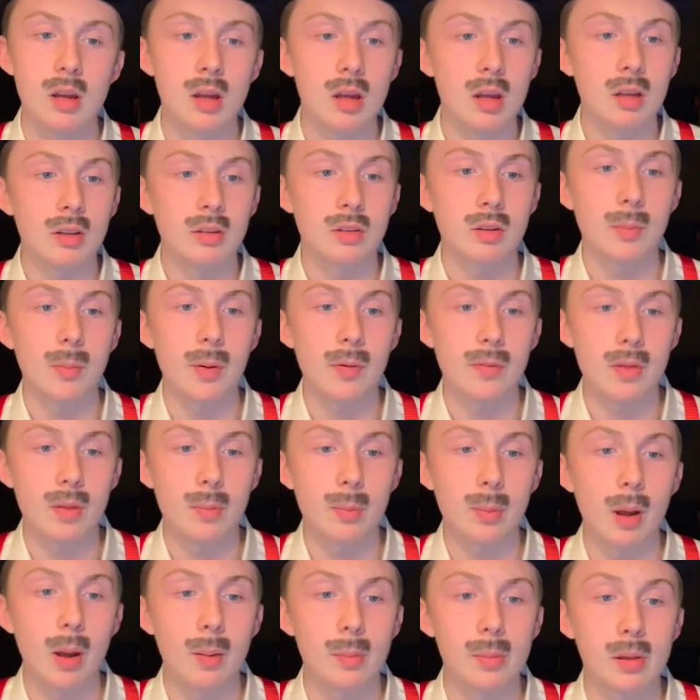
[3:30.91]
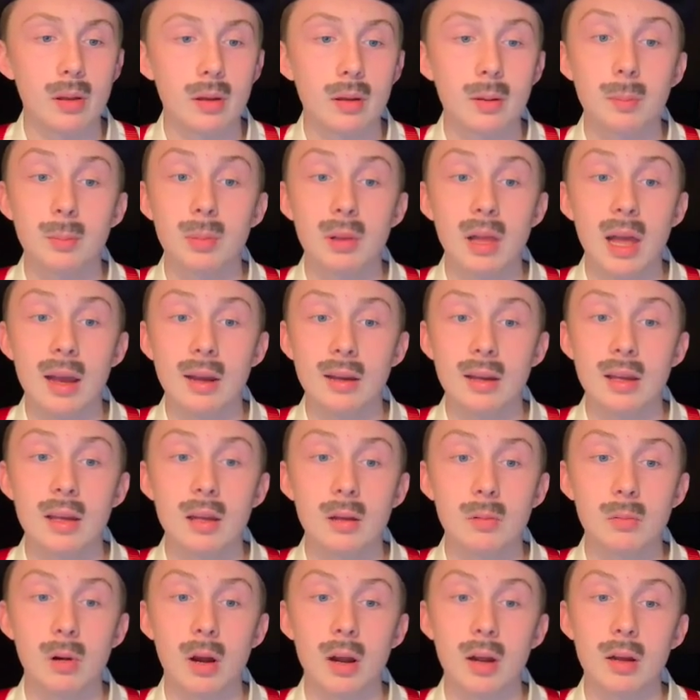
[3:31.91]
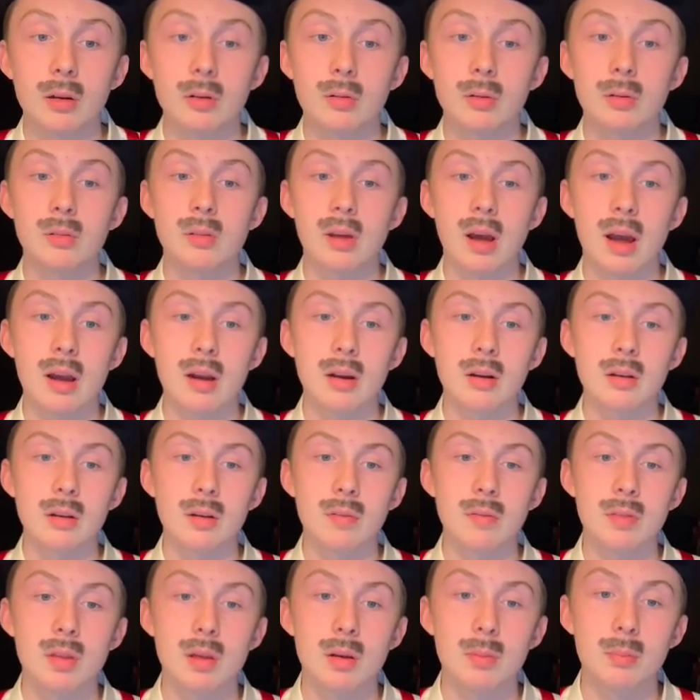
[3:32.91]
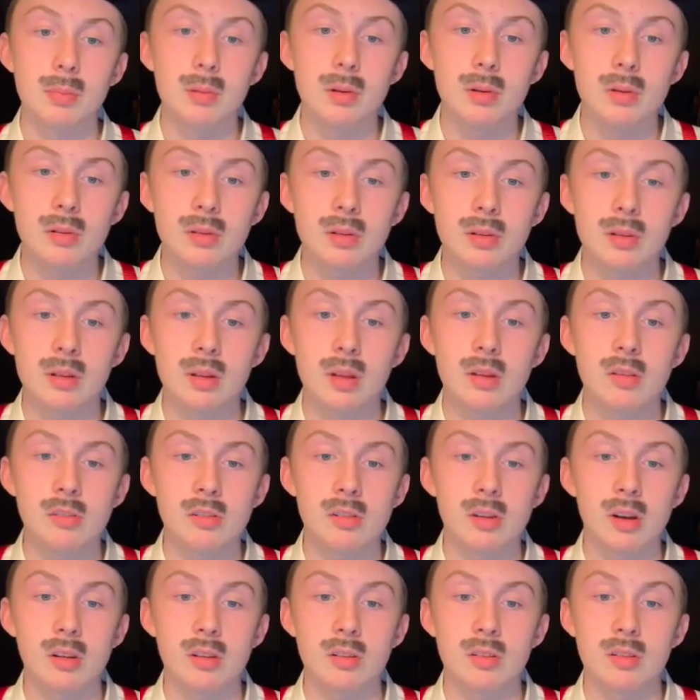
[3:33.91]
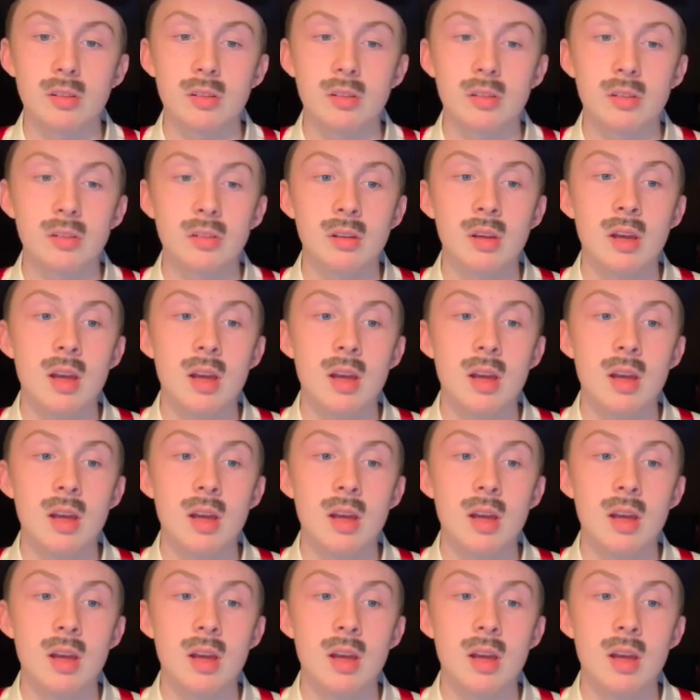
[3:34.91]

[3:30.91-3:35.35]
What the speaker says: Some of the public, black and white, grew tired of the abuse and injustice